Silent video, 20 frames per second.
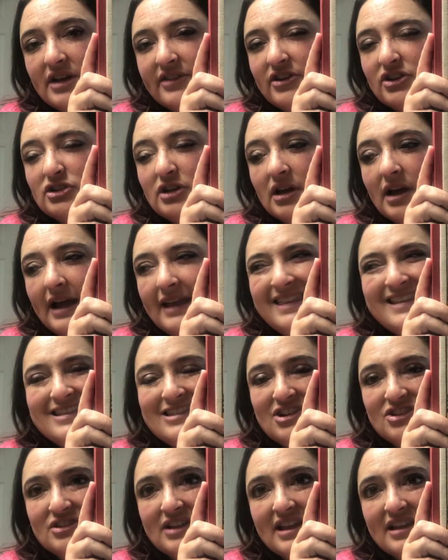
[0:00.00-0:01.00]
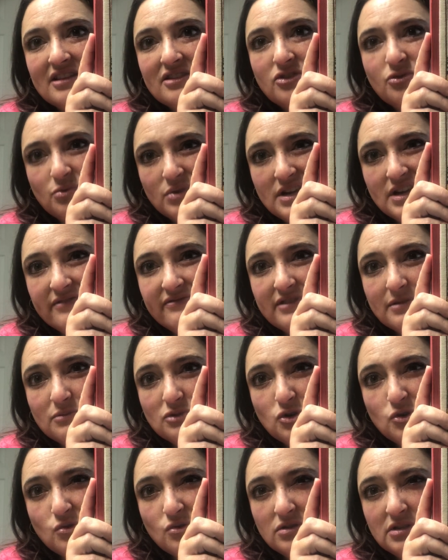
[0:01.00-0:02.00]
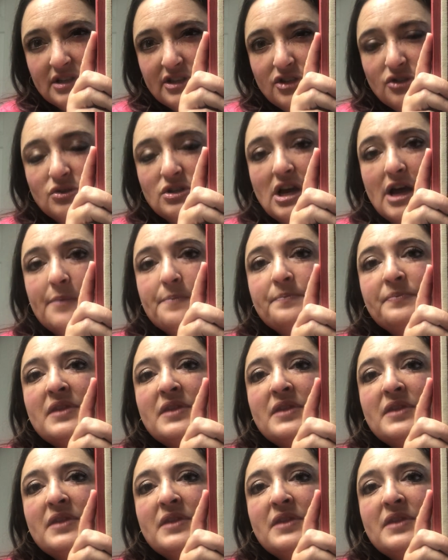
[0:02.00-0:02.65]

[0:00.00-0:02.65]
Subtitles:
I think there's like 3 of them total in Utah,